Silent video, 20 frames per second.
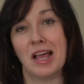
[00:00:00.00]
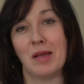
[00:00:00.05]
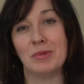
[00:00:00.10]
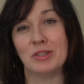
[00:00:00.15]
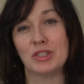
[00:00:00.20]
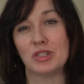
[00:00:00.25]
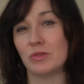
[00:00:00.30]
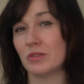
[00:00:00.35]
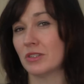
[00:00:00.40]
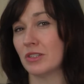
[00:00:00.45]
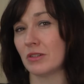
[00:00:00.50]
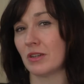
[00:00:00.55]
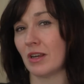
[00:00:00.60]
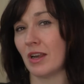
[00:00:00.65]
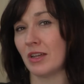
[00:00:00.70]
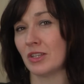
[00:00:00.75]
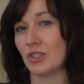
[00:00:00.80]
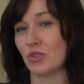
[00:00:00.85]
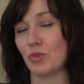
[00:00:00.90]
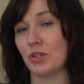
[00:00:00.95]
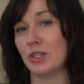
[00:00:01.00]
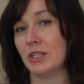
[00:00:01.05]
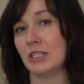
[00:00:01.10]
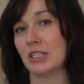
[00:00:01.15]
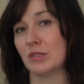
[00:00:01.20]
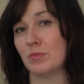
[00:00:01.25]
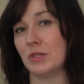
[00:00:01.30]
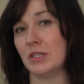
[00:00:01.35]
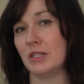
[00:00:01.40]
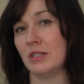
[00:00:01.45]
I mean, do clients really need
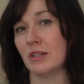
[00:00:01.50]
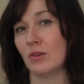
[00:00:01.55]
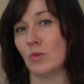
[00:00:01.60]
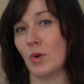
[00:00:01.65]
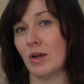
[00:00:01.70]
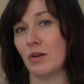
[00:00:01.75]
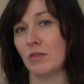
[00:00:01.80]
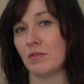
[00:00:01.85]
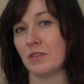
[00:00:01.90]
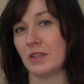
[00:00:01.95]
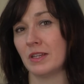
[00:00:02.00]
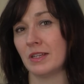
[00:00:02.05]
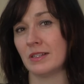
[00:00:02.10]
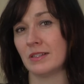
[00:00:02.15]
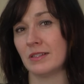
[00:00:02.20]
to be aware of that?